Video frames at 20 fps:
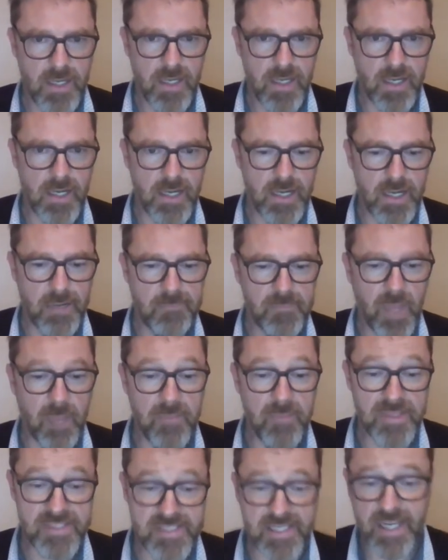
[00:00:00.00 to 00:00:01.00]
I
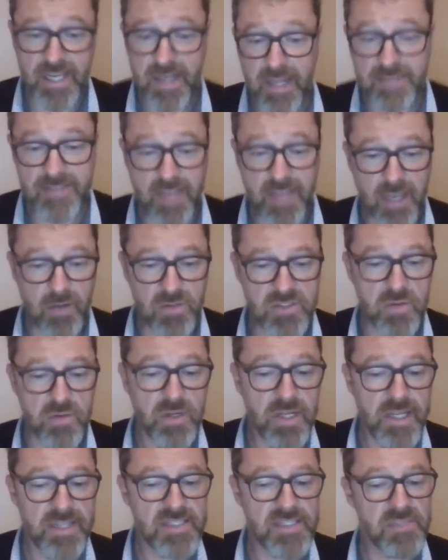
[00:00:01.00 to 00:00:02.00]
must say that I was
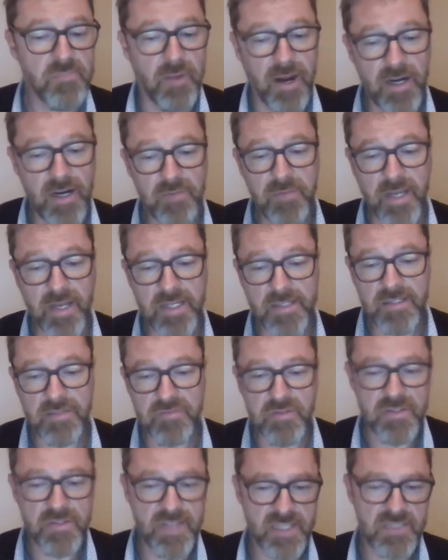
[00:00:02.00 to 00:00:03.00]
really inspired by the
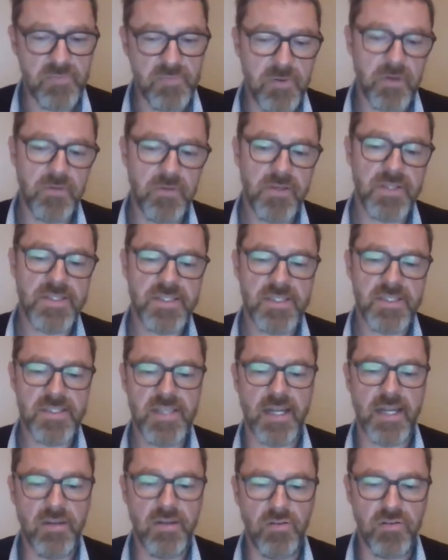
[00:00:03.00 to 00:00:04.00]
different experiences
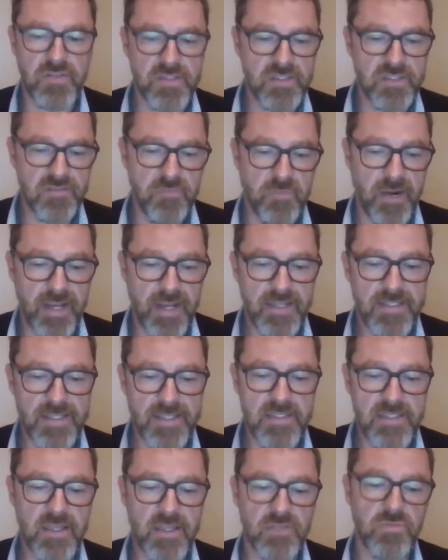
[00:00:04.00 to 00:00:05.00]
and innovative
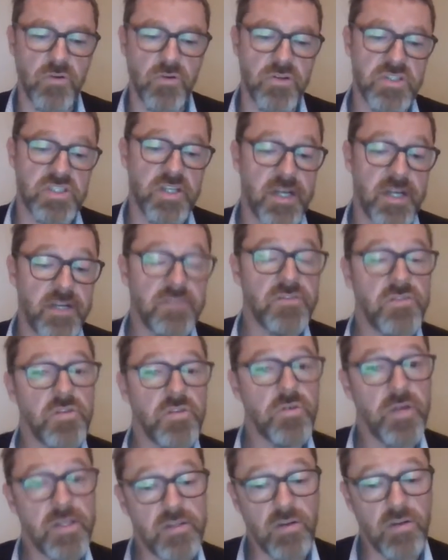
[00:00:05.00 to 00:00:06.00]
practices that were shared
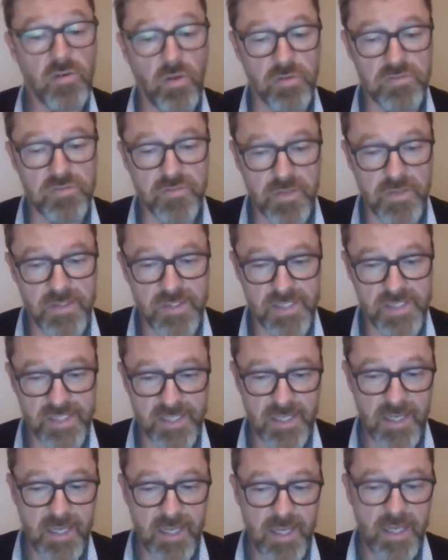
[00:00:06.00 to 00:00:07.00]
during the conference
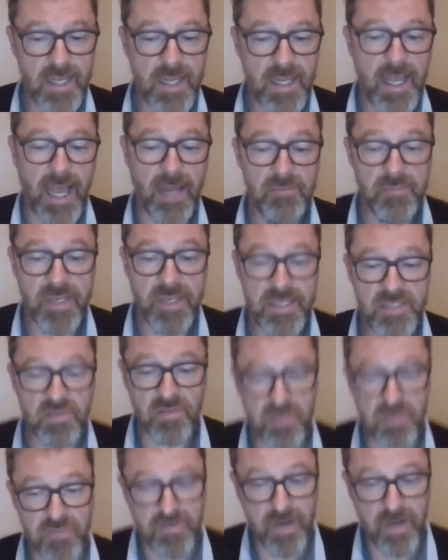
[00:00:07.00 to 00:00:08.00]
and based on
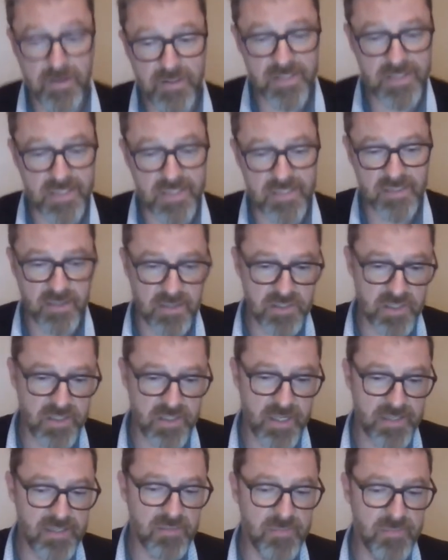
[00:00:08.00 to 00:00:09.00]
the various discussion
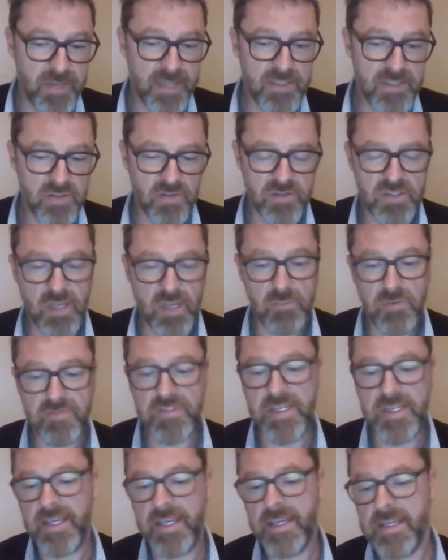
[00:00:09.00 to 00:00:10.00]
and debates on some of the
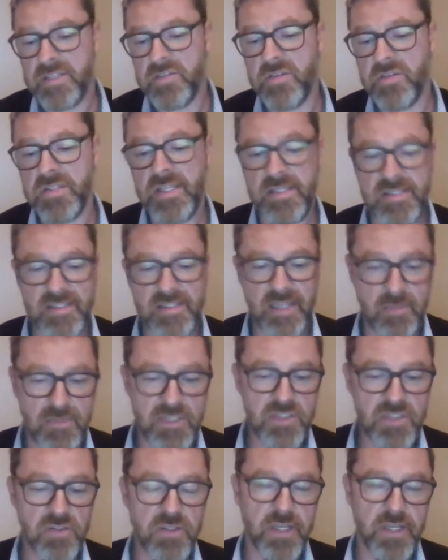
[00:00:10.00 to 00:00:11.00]
key issues in STEM
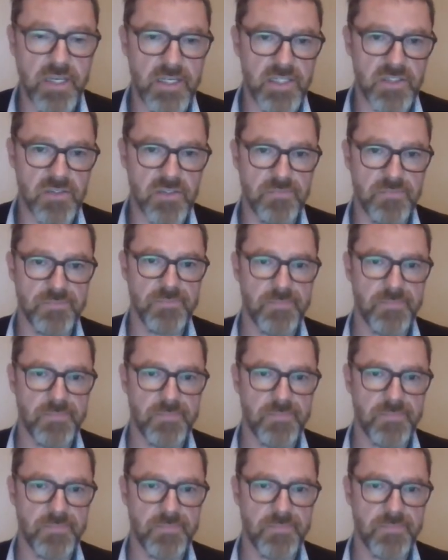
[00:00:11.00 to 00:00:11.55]
education.